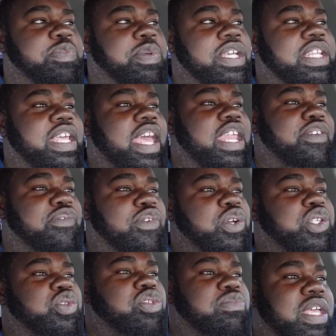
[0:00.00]
Speaking of
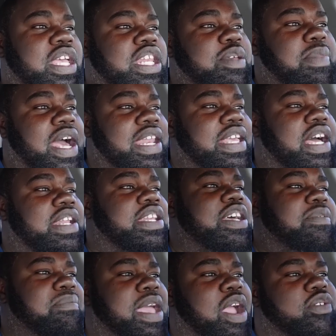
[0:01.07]
anniversary, man, anybody out
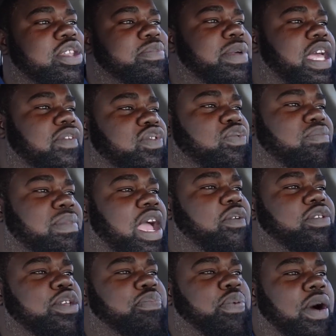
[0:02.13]
there married, man? If you
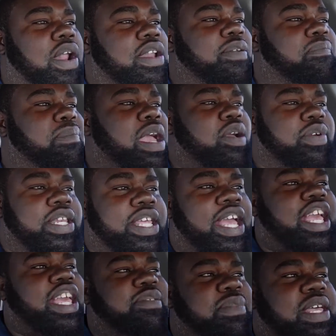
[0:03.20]
married, you part of the married
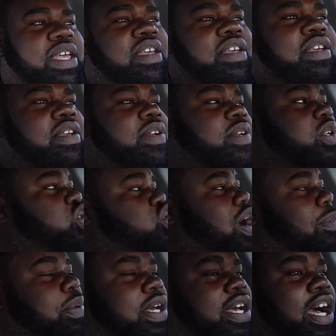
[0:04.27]
gang, man.
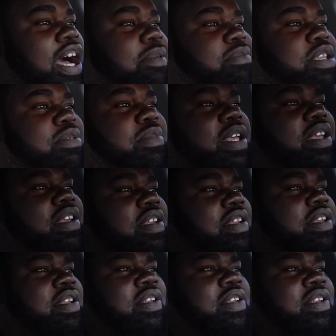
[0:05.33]
Drop a comment, man.